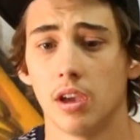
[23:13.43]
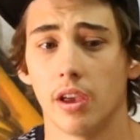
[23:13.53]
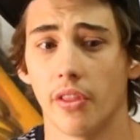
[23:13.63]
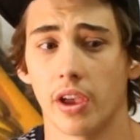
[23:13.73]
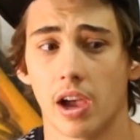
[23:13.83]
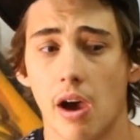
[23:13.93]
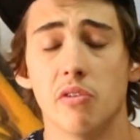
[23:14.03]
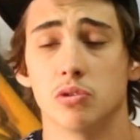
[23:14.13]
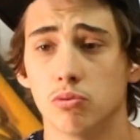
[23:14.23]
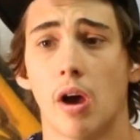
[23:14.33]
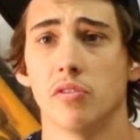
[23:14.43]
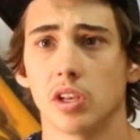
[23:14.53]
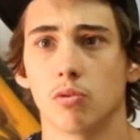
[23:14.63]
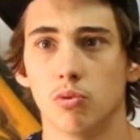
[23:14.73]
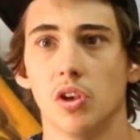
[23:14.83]
And like I was
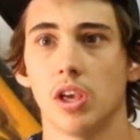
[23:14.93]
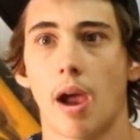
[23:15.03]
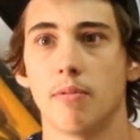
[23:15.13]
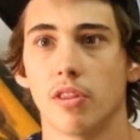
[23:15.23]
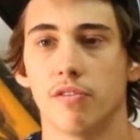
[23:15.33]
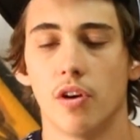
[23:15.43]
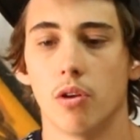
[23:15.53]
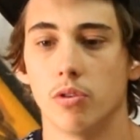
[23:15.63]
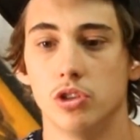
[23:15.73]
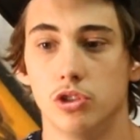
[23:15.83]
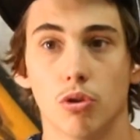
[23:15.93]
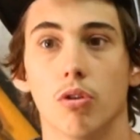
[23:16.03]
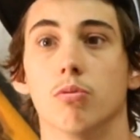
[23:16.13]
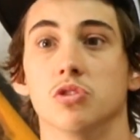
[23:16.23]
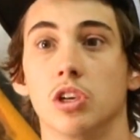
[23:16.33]
like really hyped on the photo, and
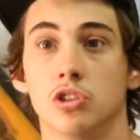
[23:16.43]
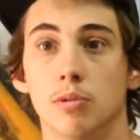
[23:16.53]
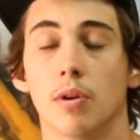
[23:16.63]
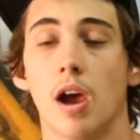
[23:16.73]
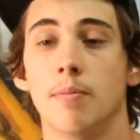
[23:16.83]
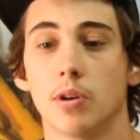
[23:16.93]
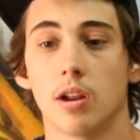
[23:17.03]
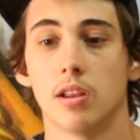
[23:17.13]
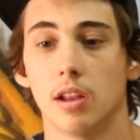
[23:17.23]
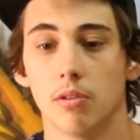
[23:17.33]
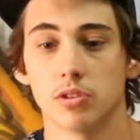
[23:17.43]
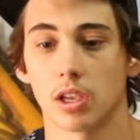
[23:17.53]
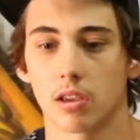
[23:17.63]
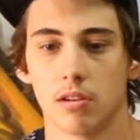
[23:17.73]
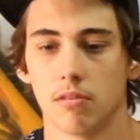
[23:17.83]
Jordan was like super hyped on it, and it
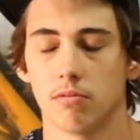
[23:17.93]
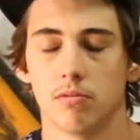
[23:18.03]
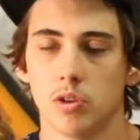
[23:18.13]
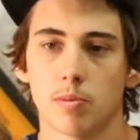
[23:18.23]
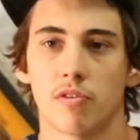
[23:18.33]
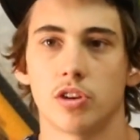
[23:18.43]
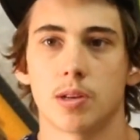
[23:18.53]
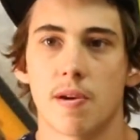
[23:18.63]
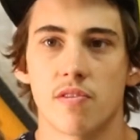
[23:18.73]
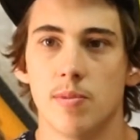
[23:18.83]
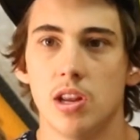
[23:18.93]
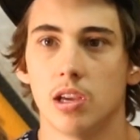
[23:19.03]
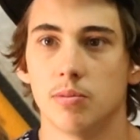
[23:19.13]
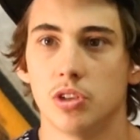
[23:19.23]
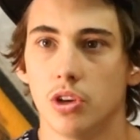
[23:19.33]
was my first time ever meeting
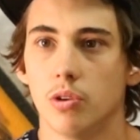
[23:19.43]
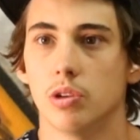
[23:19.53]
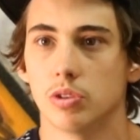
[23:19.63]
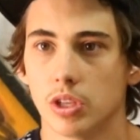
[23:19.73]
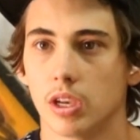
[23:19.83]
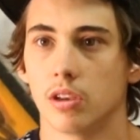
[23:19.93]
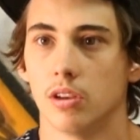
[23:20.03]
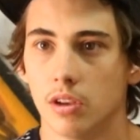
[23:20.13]
him too, and it was like,